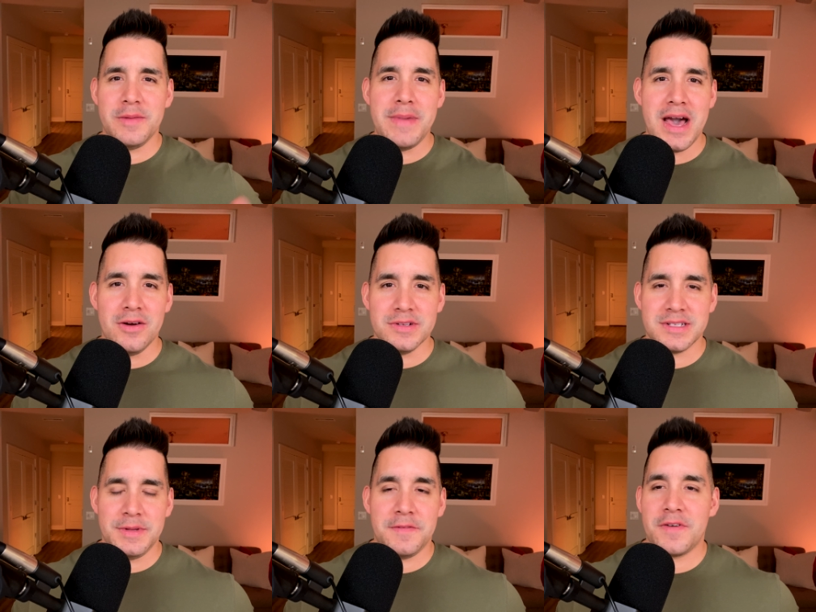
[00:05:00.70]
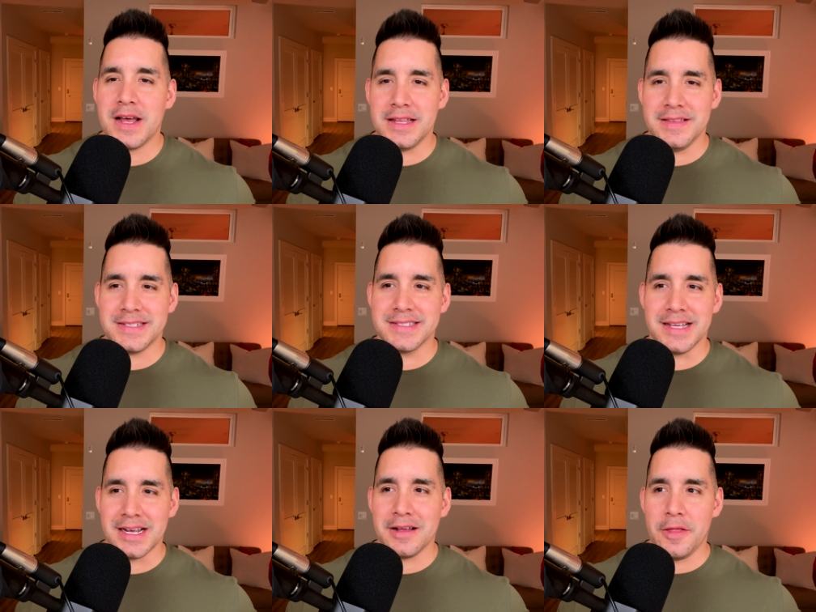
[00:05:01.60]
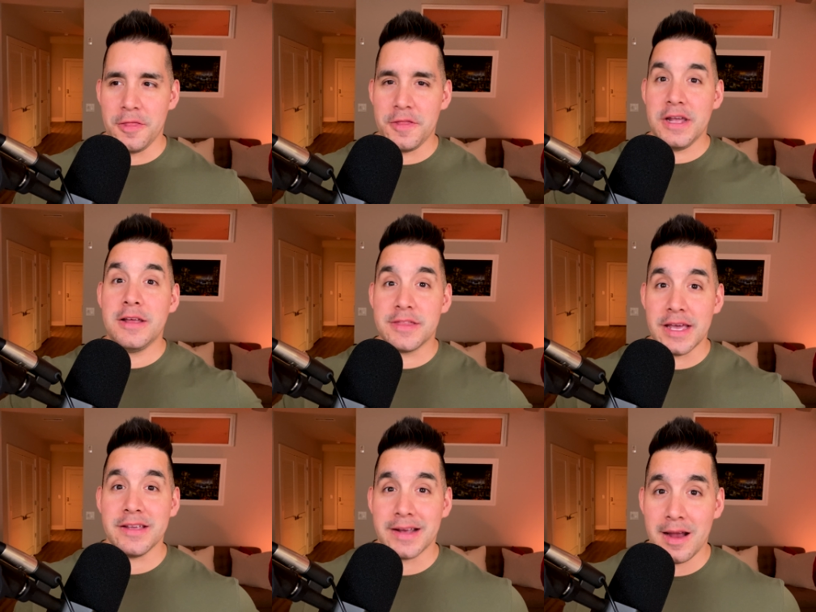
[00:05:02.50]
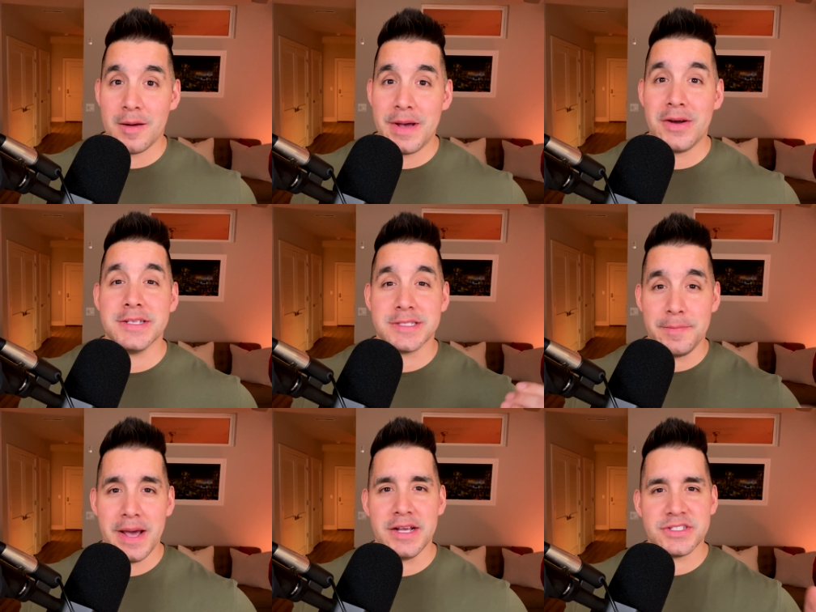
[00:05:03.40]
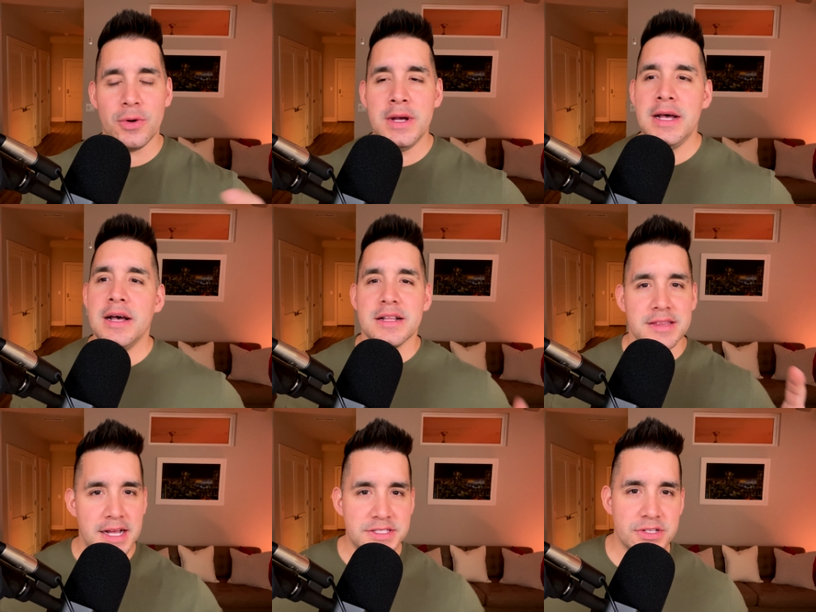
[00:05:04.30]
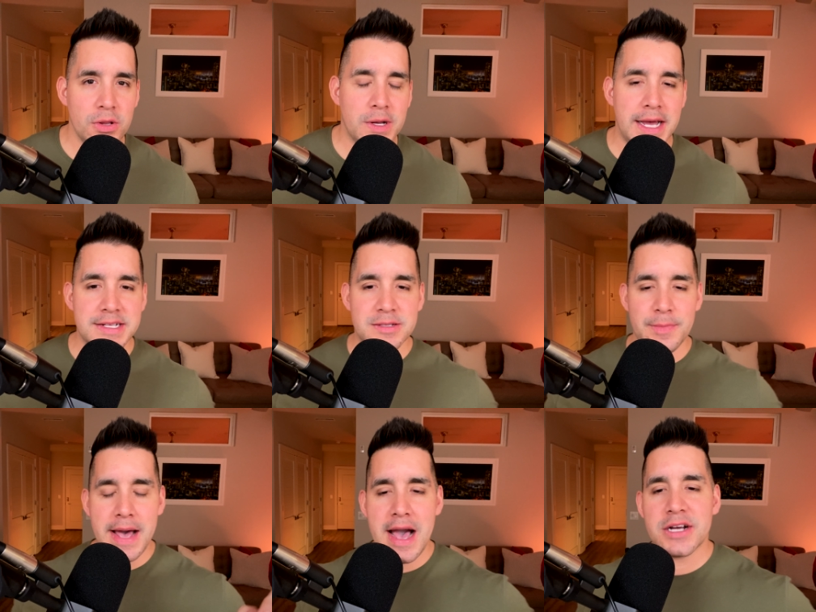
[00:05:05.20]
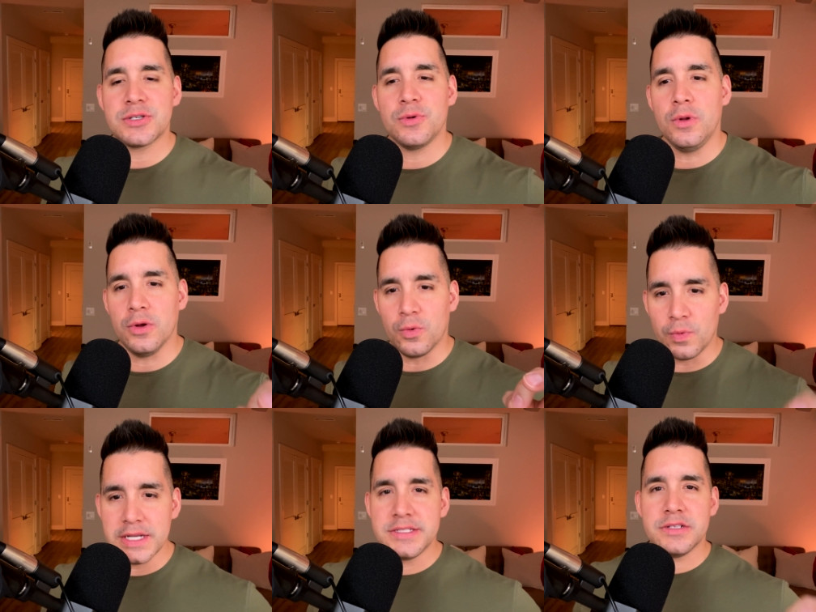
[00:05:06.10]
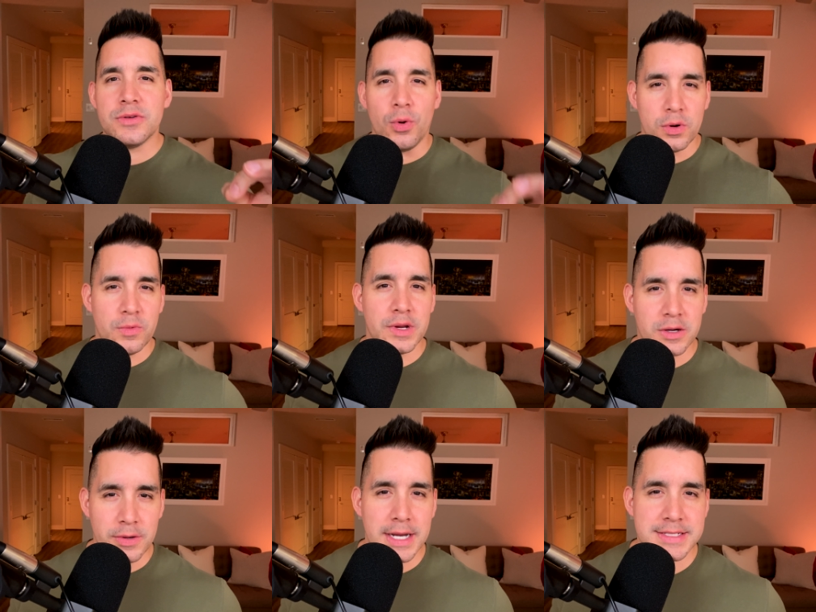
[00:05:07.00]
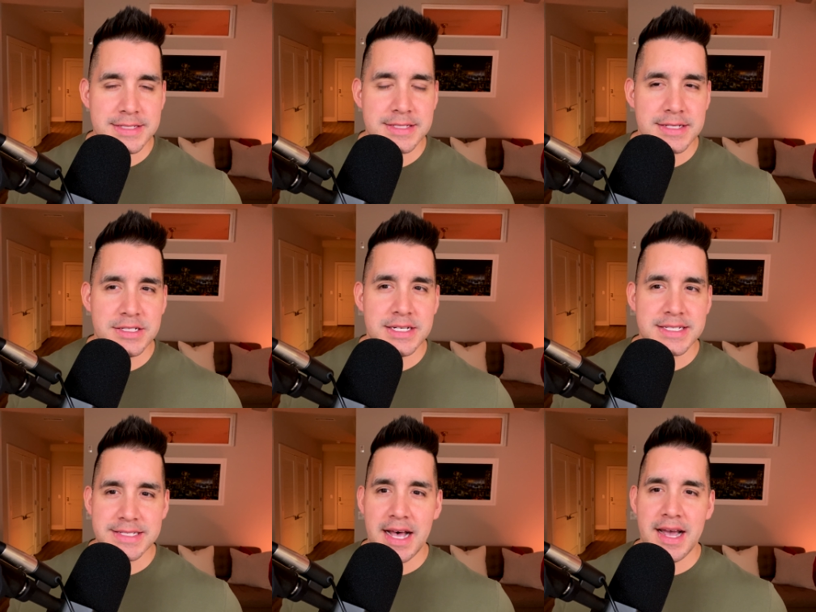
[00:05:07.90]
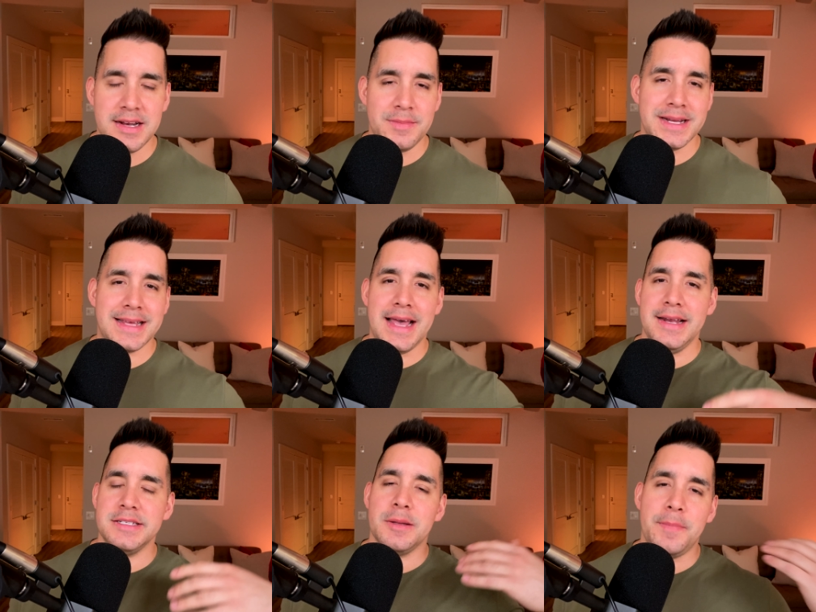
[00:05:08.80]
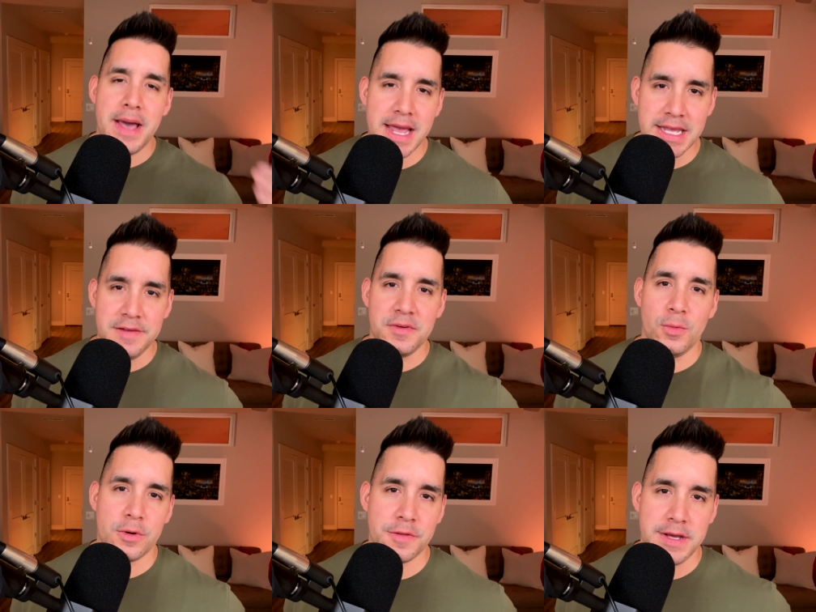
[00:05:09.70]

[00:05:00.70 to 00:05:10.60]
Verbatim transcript: matters. I mean, frankly, this is like the thing you care about is the pay. So let's look at some actual recent order requests to decide, I mean, again, is the pay even worth